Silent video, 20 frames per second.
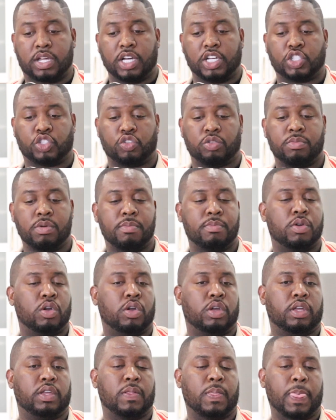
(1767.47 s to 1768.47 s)
Because
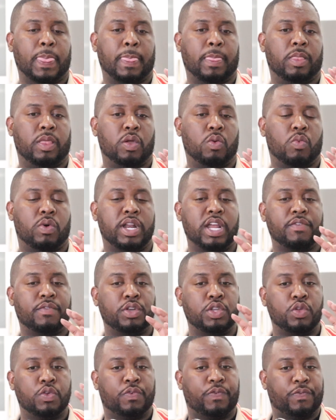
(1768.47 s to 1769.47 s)
remember,
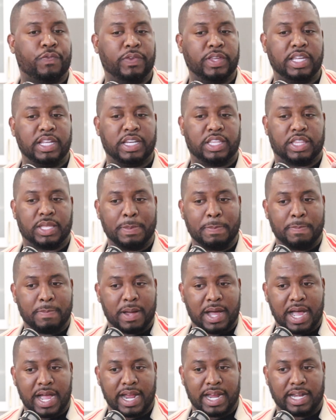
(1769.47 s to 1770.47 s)
whatever you feed the
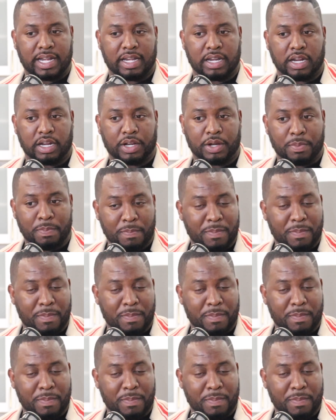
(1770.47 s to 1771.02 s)
mind